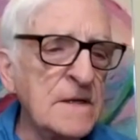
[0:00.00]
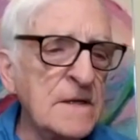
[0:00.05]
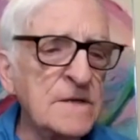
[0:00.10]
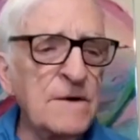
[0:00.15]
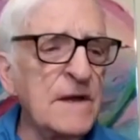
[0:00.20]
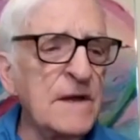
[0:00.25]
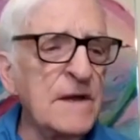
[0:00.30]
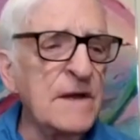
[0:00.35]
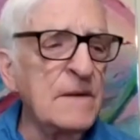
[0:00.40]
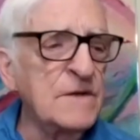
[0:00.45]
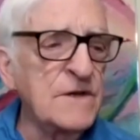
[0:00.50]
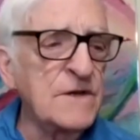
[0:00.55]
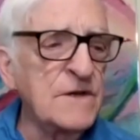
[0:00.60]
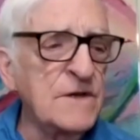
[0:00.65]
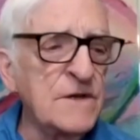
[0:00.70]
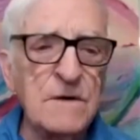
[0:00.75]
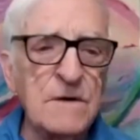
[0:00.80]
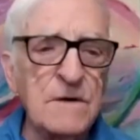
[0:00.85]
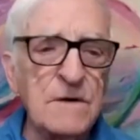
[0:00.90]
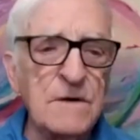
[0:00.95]
Is our
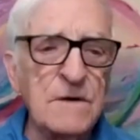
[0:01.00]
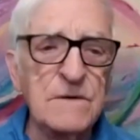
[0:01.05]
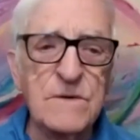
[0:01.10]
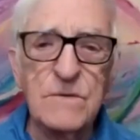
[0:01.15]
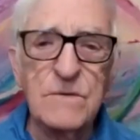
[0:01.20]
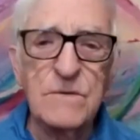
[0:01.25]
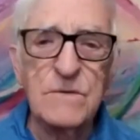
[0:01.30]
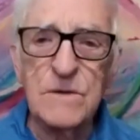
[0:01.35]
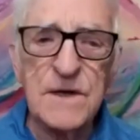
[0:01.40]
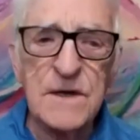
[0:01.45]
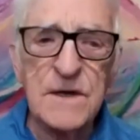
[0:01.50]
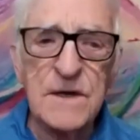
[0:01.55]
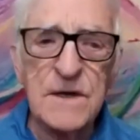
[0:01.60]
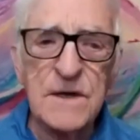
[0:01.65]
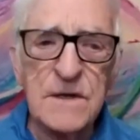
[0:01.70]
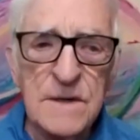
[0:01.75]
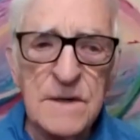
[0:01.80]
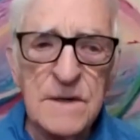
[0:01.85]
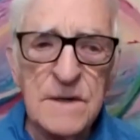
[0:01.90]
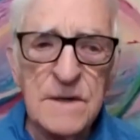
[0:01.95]
neighbor just our
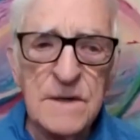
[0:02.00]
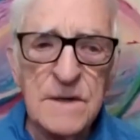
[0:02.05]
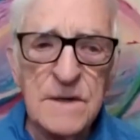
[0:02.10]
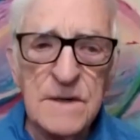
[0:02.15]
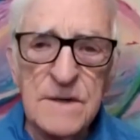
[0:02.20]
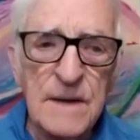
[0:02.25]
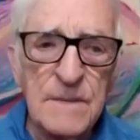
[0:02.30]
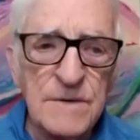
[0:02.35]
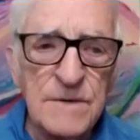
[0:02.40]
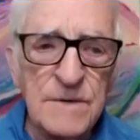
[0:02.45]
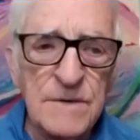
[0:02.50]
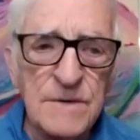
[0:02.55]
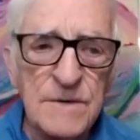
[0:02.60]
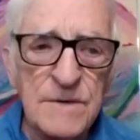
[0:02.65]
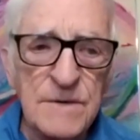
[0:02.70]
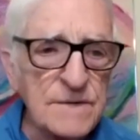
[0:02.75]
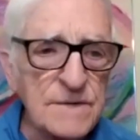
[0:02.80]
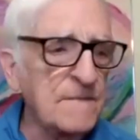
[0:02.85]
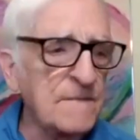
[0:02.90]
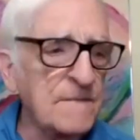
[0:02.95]
two-legged
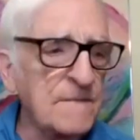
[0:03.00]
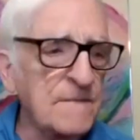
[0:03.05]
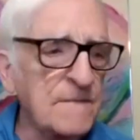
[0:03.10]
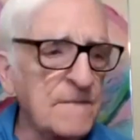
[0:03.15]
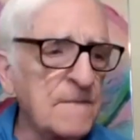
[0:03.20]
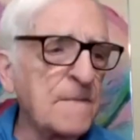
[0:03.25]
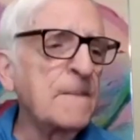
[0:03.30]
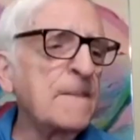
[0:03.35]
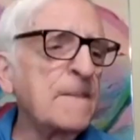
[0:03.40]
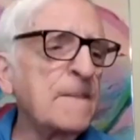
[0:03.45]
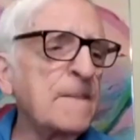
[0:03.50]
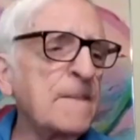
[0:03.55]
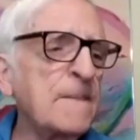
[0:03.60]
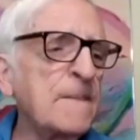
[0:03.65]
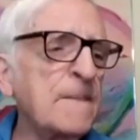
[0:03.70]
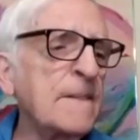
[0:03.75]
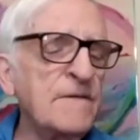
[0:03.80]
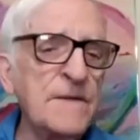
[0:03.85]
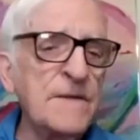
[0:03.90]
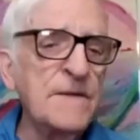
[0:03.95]
neighbors
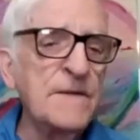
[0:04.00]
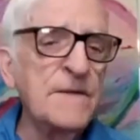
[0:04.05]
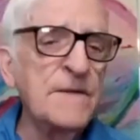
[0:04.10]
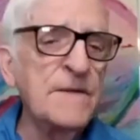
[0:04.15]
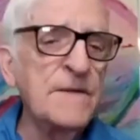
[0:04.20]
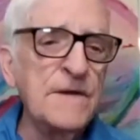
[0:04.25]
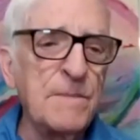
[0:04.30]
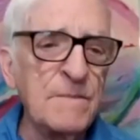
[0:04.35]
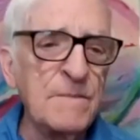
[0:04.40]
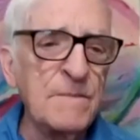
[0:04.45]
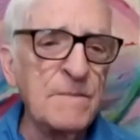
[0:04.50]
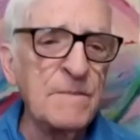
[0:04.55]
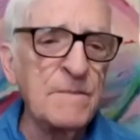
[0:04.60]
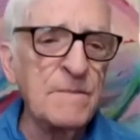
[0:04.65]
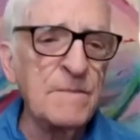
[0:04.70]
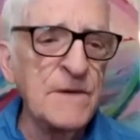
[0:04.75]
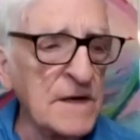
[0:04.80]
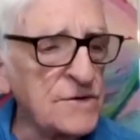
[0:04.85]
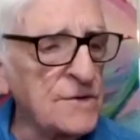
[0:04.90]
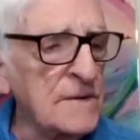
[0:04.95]
living in the
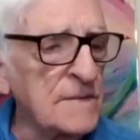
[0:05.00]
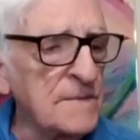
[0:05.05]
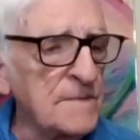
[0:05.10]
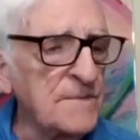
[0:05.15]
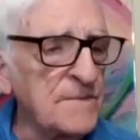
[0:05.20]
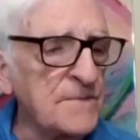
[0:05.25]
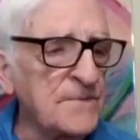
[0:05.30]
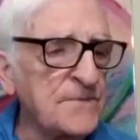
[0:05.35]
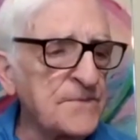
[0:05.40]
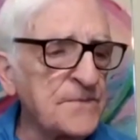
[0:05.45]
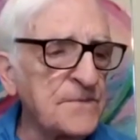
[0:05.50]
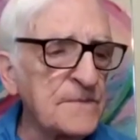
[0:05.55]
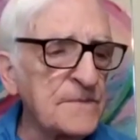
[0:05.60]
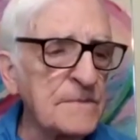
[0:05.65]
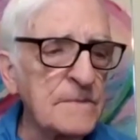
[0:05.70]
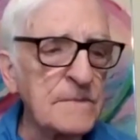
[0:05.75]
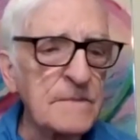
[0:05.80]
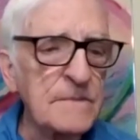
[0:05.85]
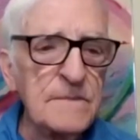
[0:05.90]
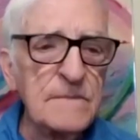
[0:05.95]
apartment next
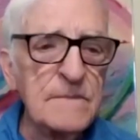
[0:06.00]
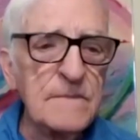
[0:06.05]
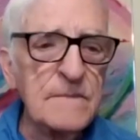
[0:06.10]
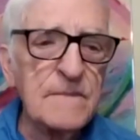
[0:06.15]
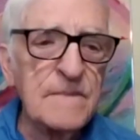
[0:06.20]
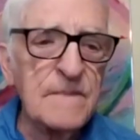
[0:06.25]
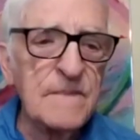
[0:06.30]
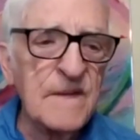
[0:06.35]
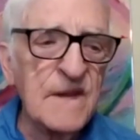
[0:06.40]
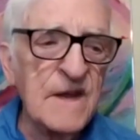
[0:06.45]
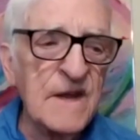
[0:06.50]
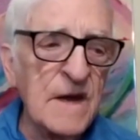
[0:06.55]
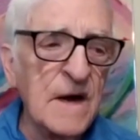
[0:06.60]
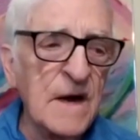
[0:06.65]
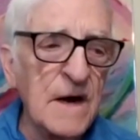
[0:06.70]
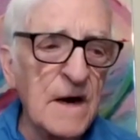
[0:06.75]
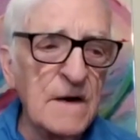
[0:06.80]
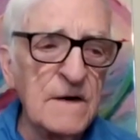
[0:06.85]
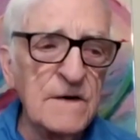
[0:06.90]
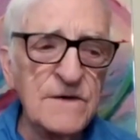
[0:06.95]
door?
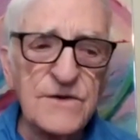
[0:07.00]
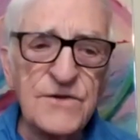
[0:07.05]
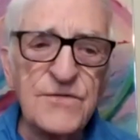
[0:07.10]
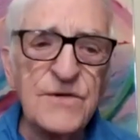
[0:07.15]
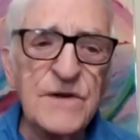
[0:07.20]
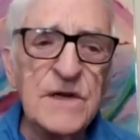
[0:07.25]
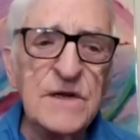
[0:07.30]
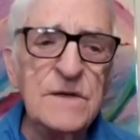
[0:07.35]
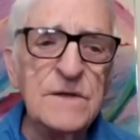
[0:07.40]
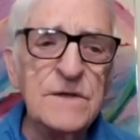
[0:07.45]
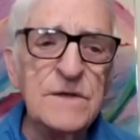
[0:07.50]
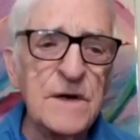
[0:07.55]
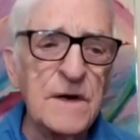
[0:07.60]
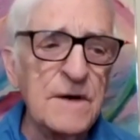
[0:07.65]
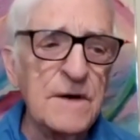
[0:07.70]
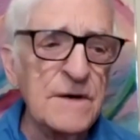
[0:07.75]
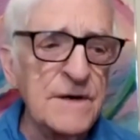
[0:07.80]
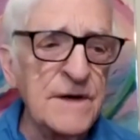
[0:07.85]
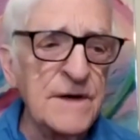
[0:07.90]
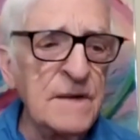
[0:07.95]
Aren't
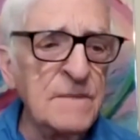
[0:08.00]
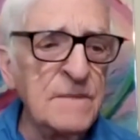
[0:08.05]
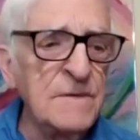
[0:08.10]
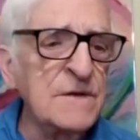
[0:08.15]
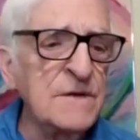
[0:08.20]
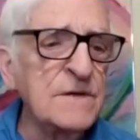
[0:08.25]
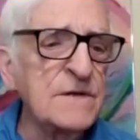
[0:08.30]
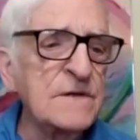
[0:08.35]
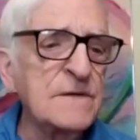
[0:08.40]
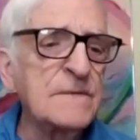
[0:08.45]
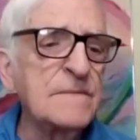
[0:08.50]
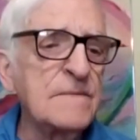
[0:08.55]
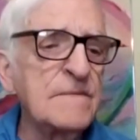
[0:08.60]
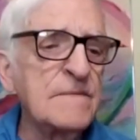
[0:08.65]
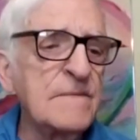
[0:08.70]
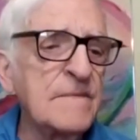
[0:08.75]
trees our neighbors?